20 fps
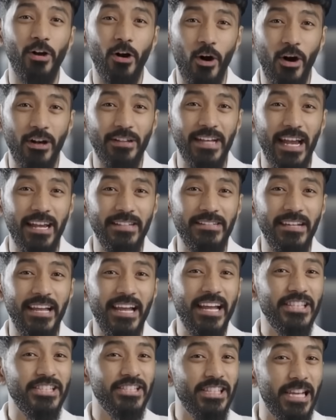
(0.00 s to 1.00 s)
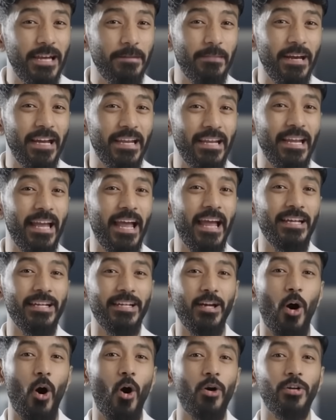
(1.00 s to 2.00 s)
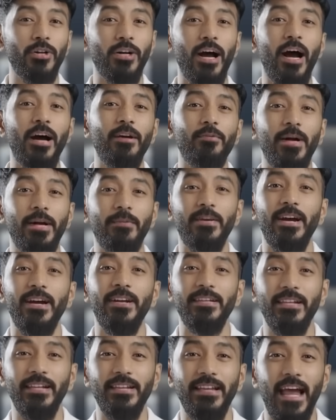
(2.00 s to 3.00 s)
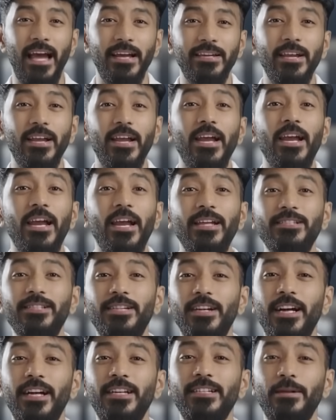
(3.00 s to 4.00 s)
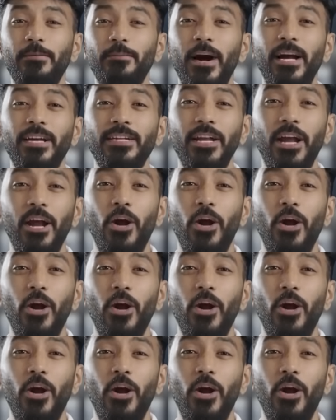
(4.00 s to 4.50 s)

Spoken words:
For context, GPT and Claude are way bigger than that. Here's the crazy part.